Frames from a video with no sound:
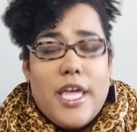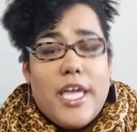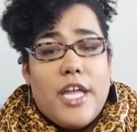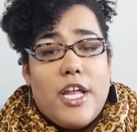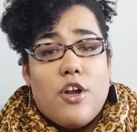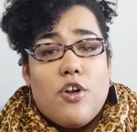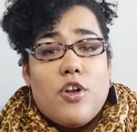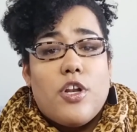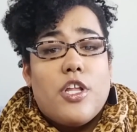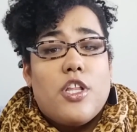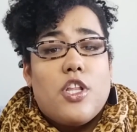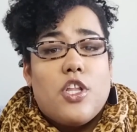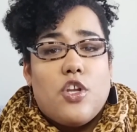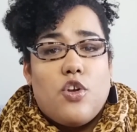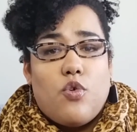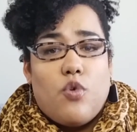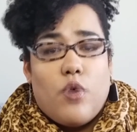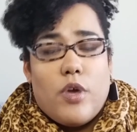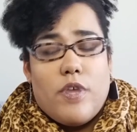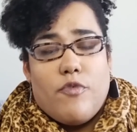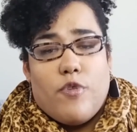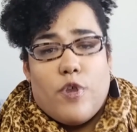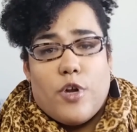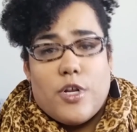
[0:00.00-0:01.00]
Here in
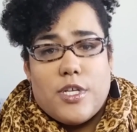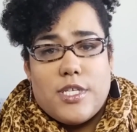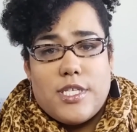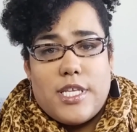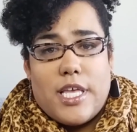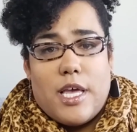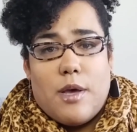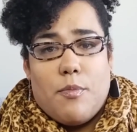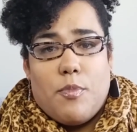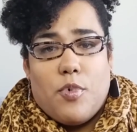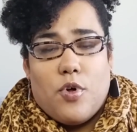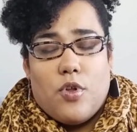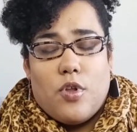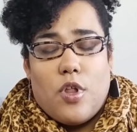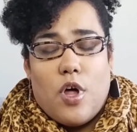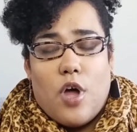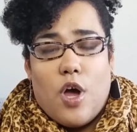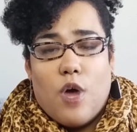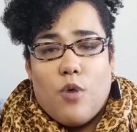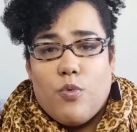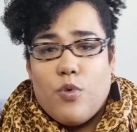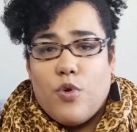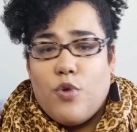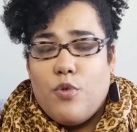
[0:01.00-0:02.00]
Illinois, for example,
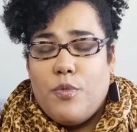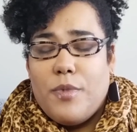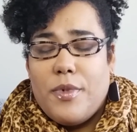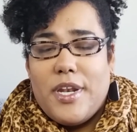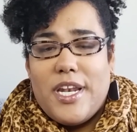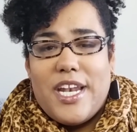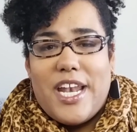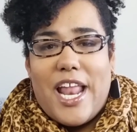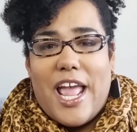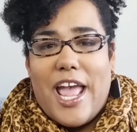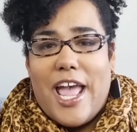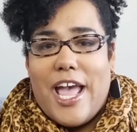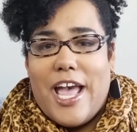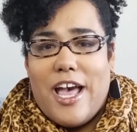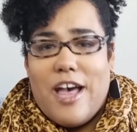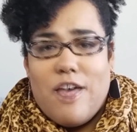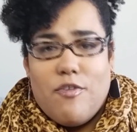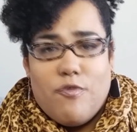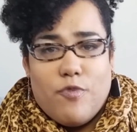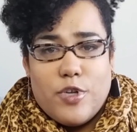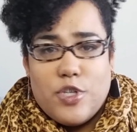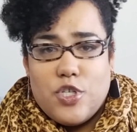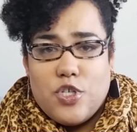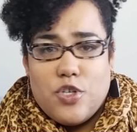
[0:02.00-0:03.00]
a room in an
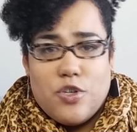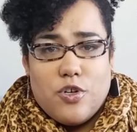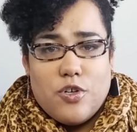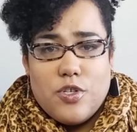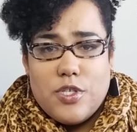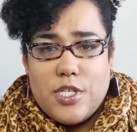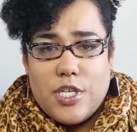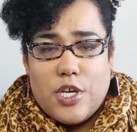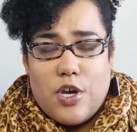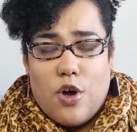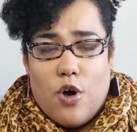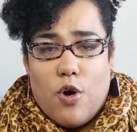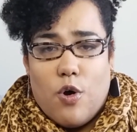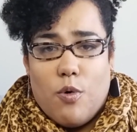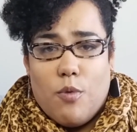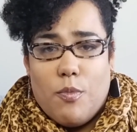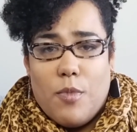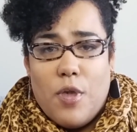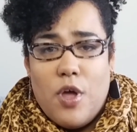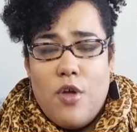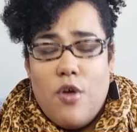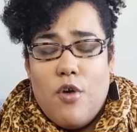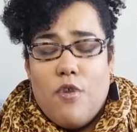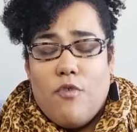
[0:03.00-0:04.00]
average nursing
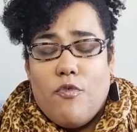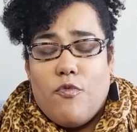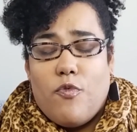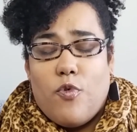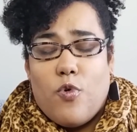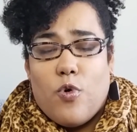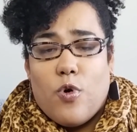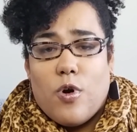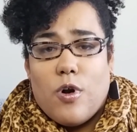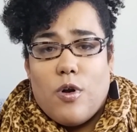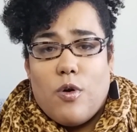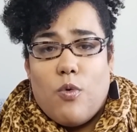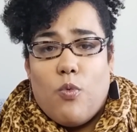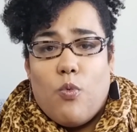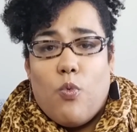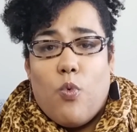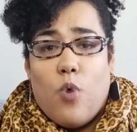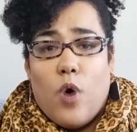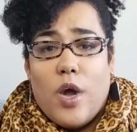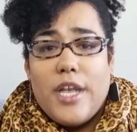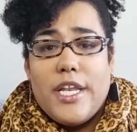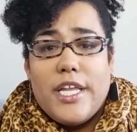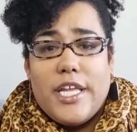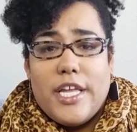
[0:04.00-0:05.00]
home for
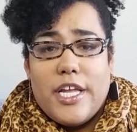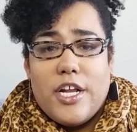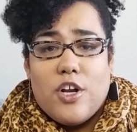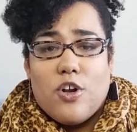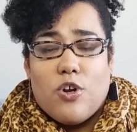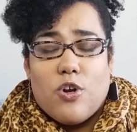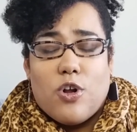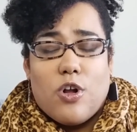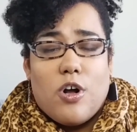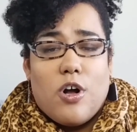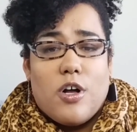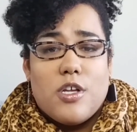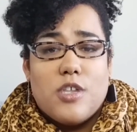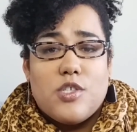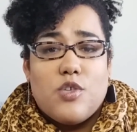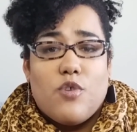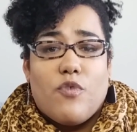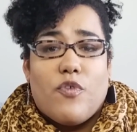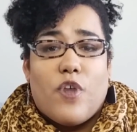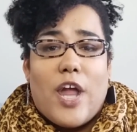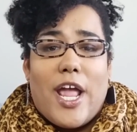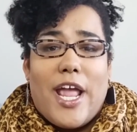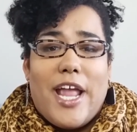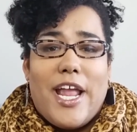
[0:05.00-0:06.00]
1 year costs
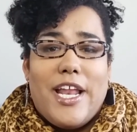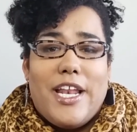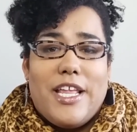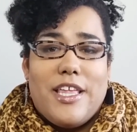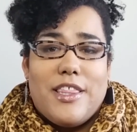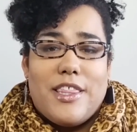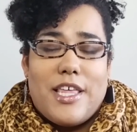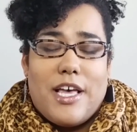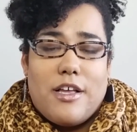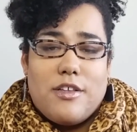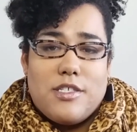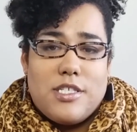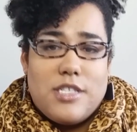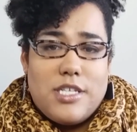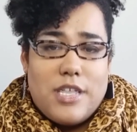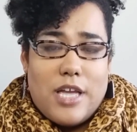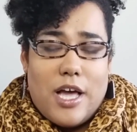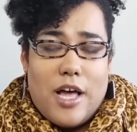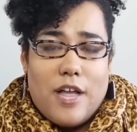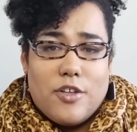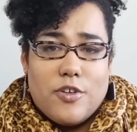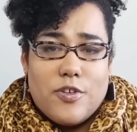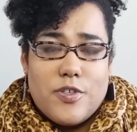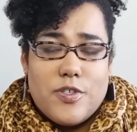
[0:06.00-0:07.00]
over
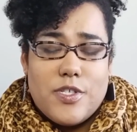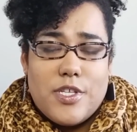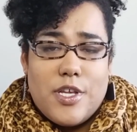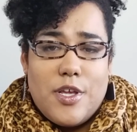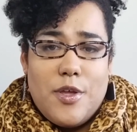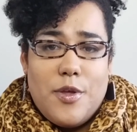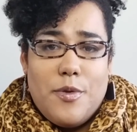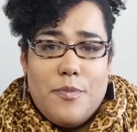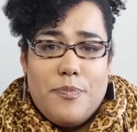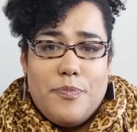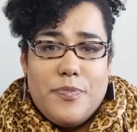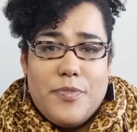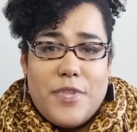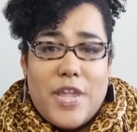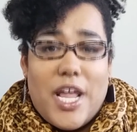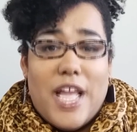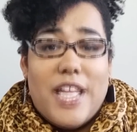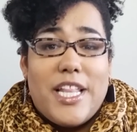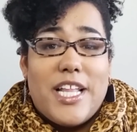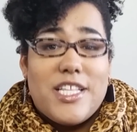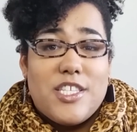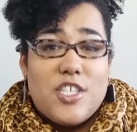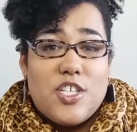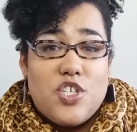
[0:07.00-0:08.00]
$80,000,
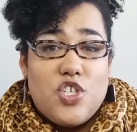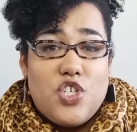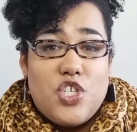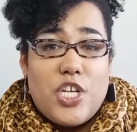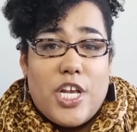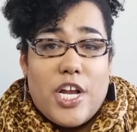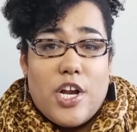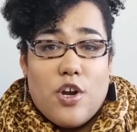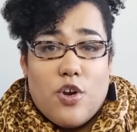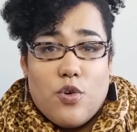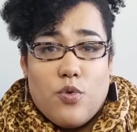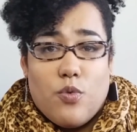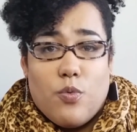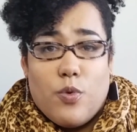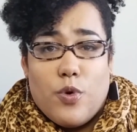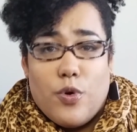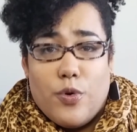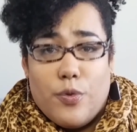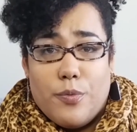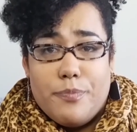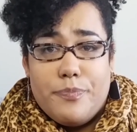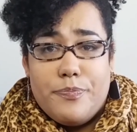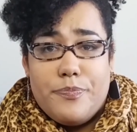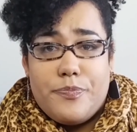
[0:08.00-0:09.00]
and that's a shared
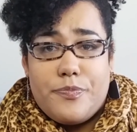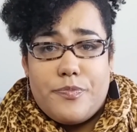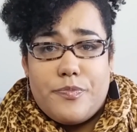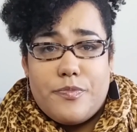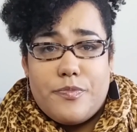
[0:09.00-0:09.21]
room.